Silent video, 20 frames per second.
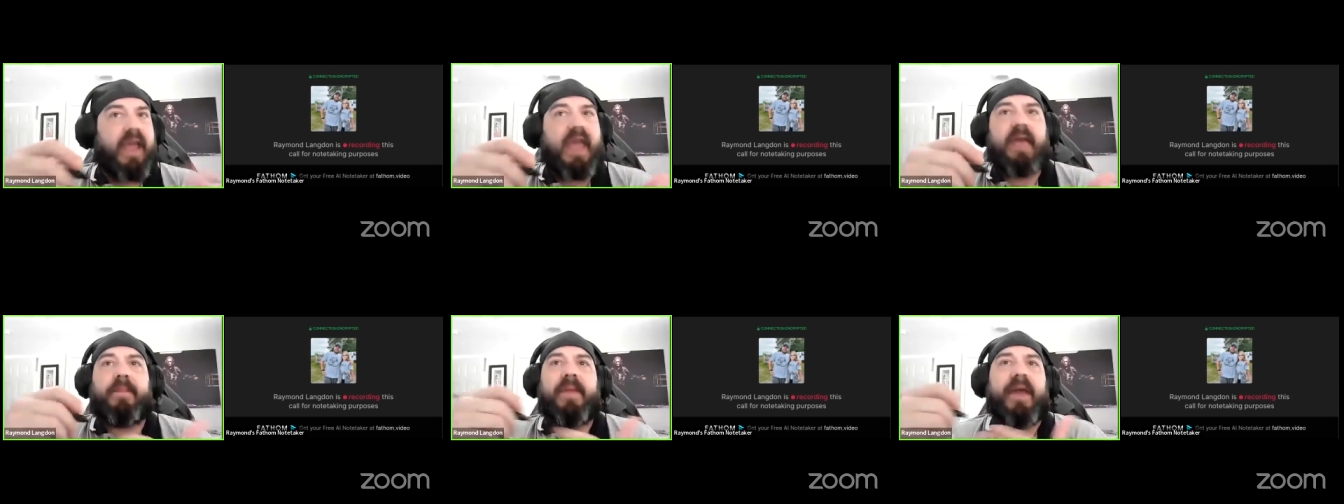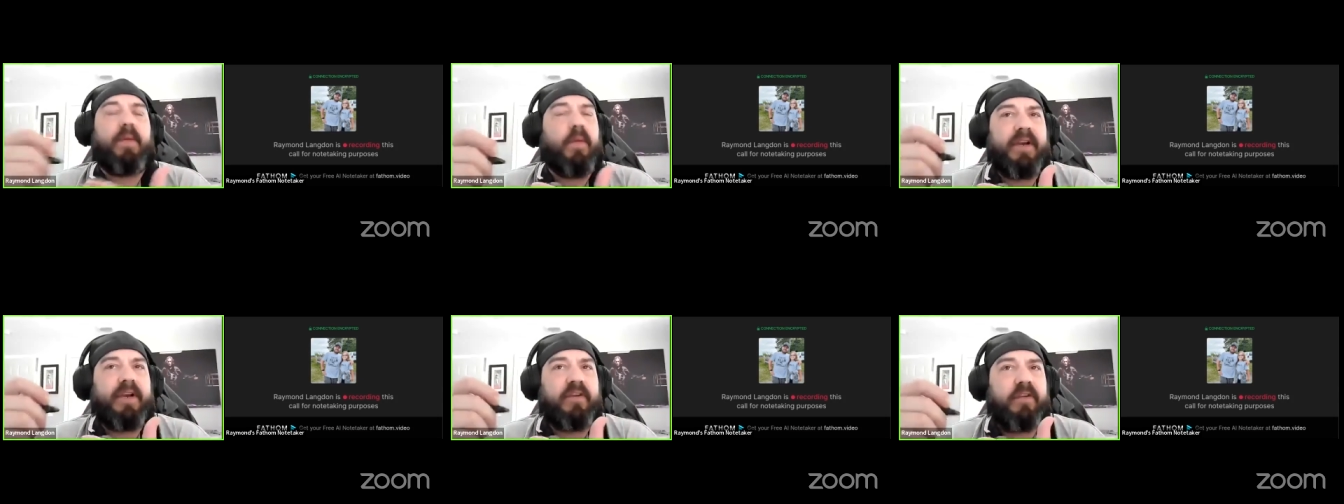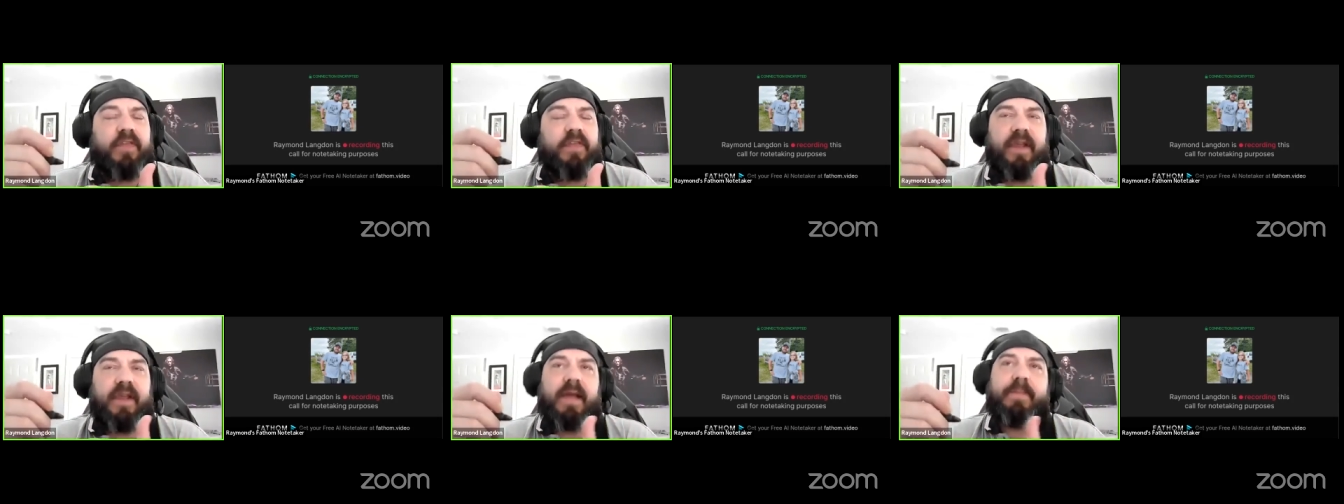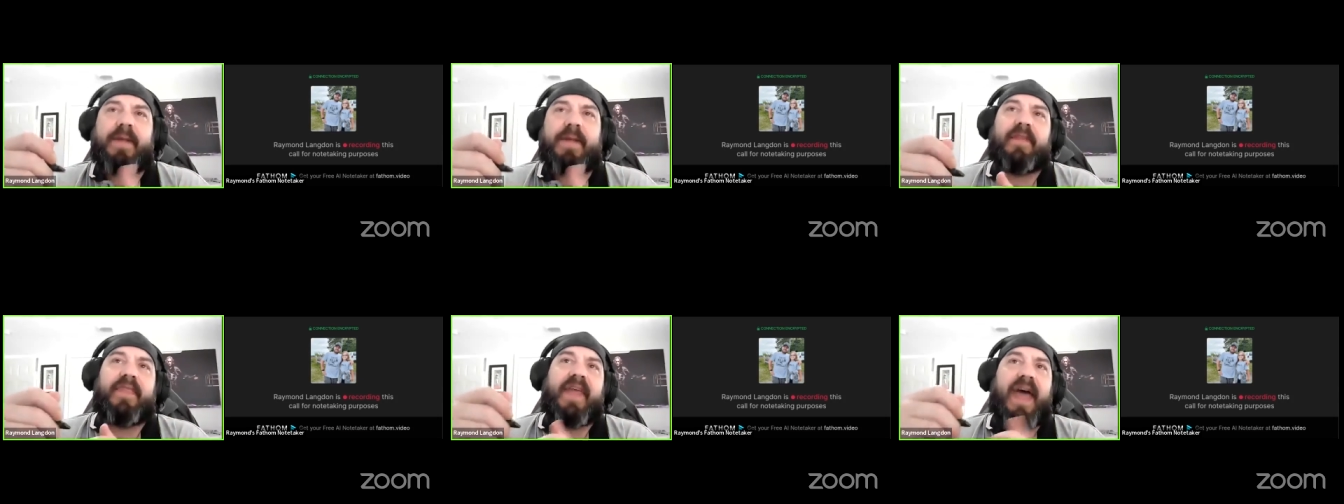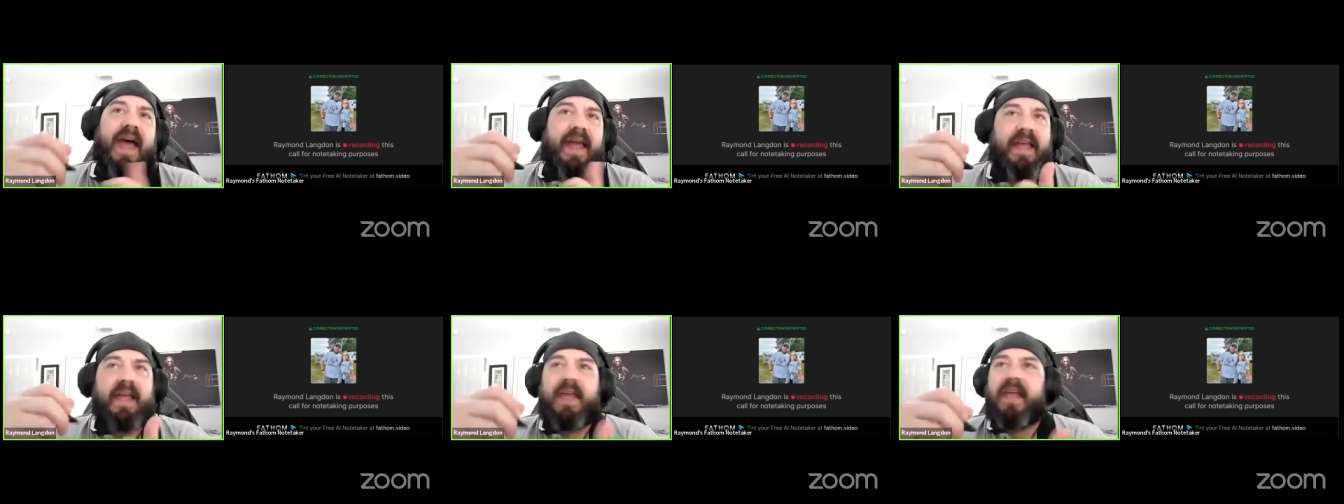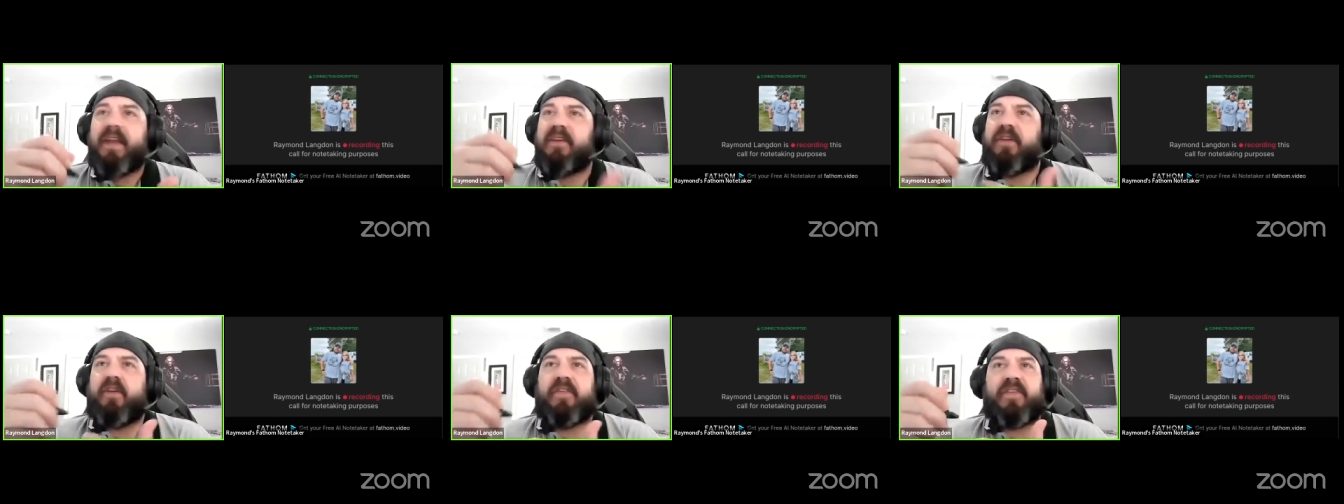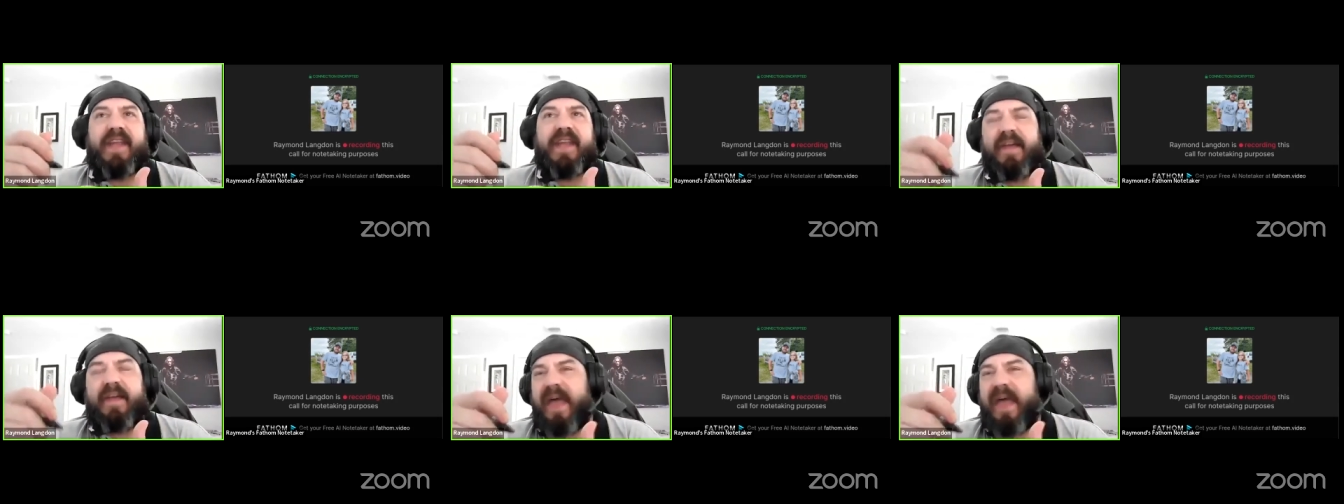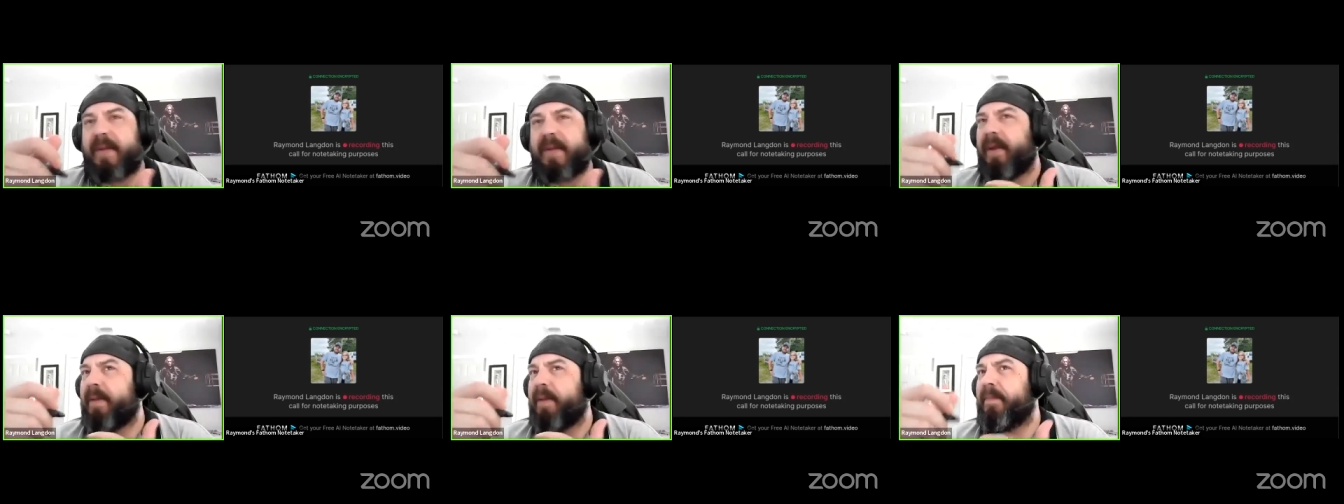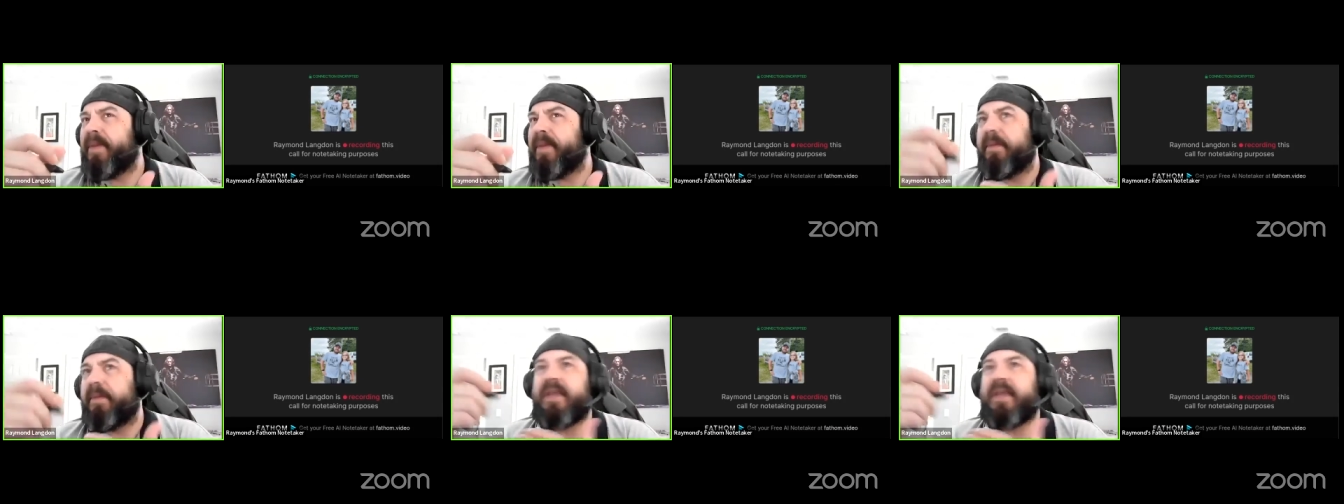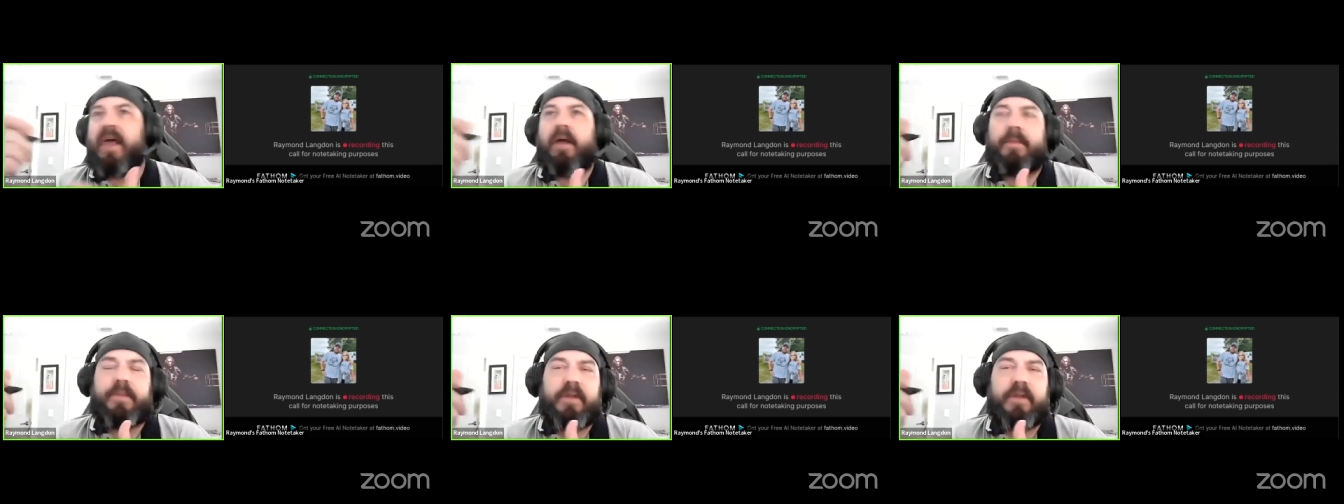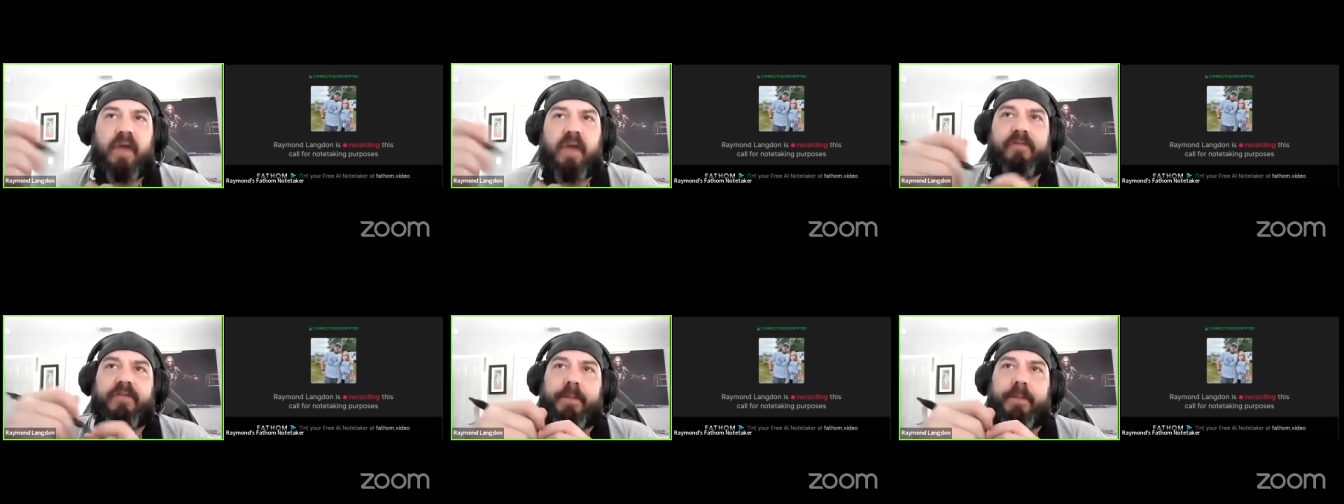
hey man, what did you think about that? Do you see how that might be able to help you solve